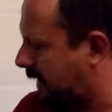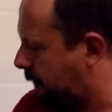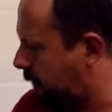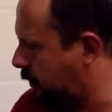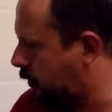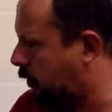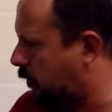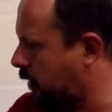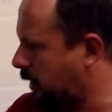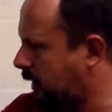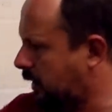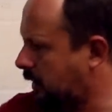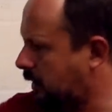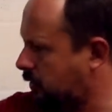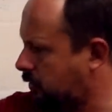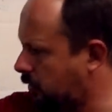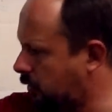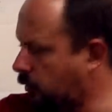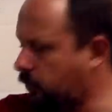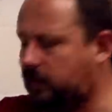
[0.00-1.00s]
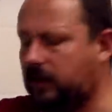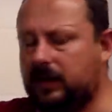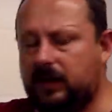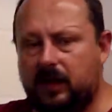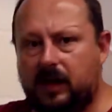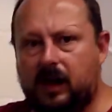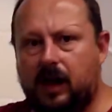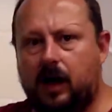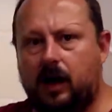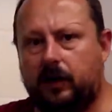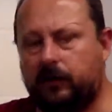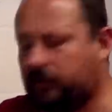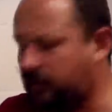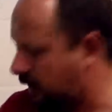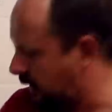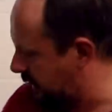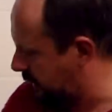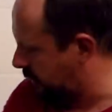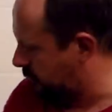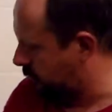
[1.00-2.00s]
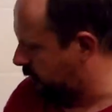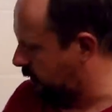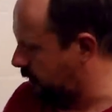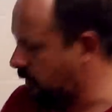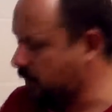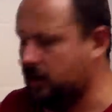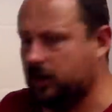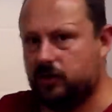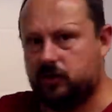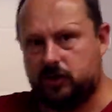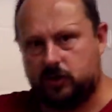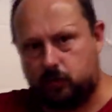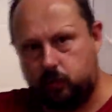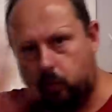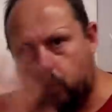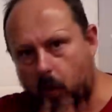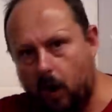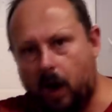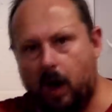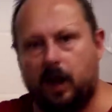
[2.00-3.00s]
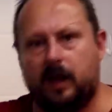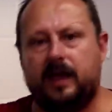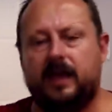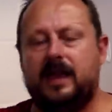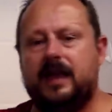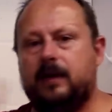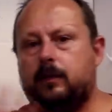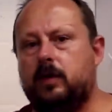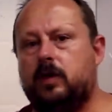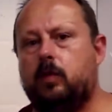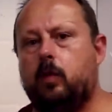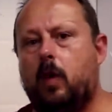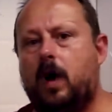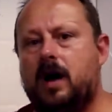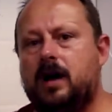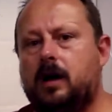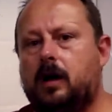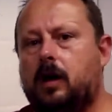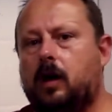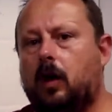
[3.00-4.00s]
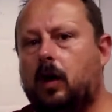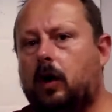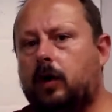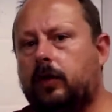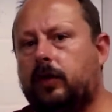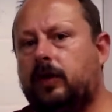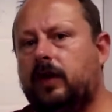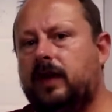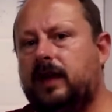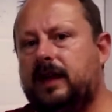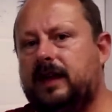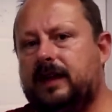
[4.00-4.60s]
If you're using the glass cleaner and just working it with one cloth,